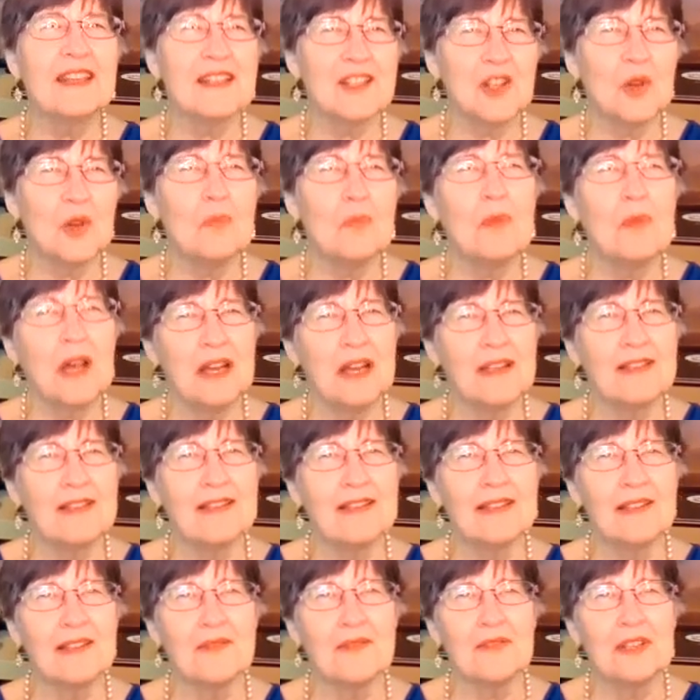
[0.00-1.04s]
so
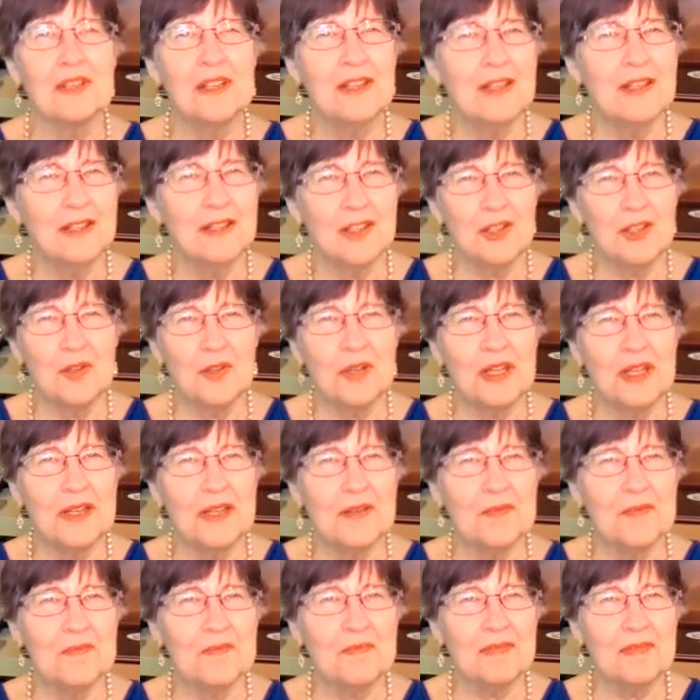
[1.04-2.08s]
positive to
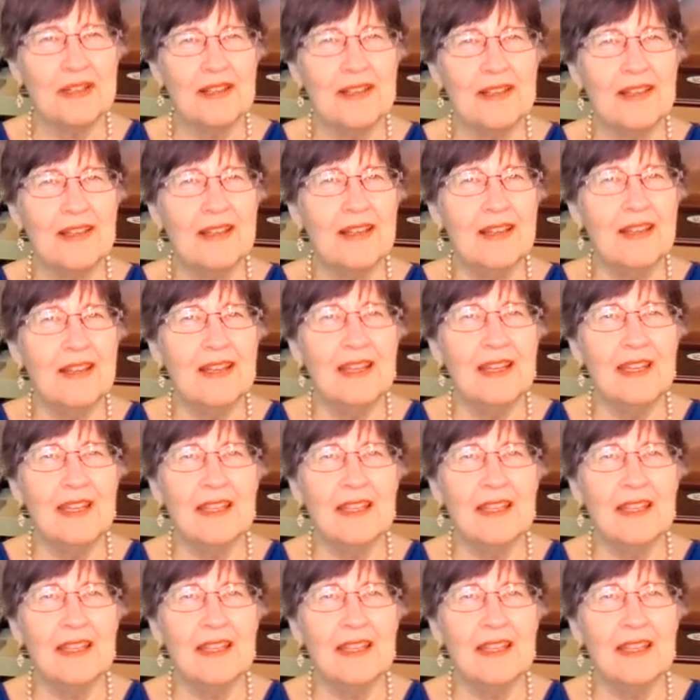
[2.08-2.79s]
him. He